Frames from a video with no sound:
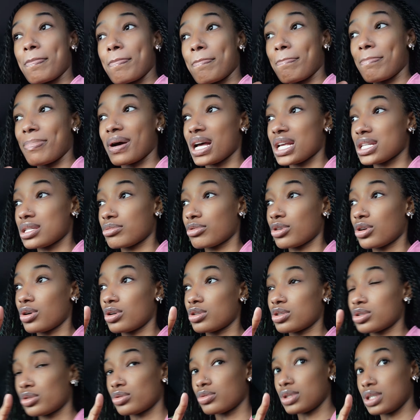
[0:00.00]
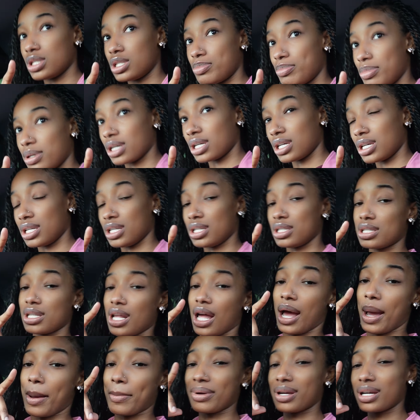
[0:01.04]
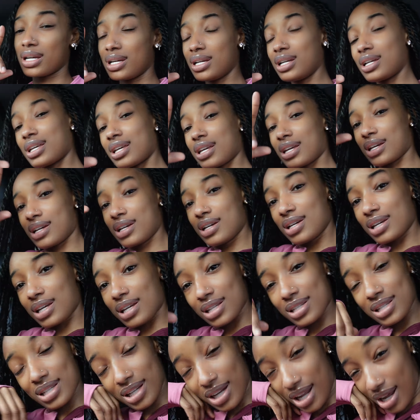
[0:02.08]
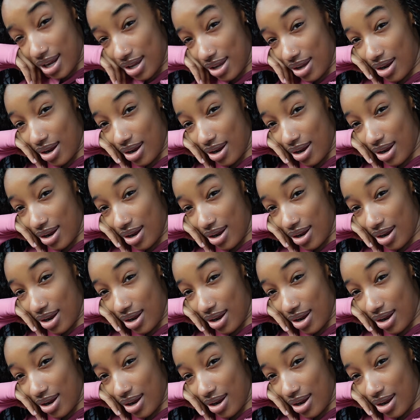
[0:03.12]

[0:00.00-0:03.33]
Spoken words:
buy some groceries because I'm cooking tonight,